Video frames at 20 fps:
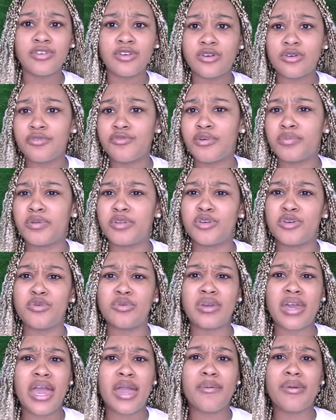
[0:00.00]
you from the
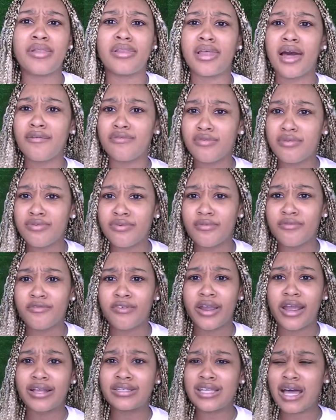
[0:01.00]
UK, we love you from
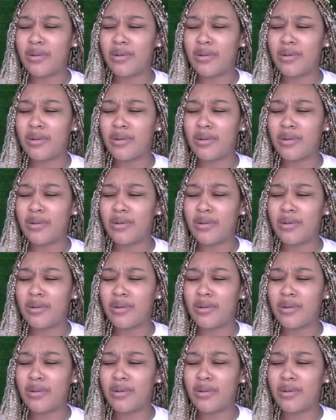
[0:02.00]
France.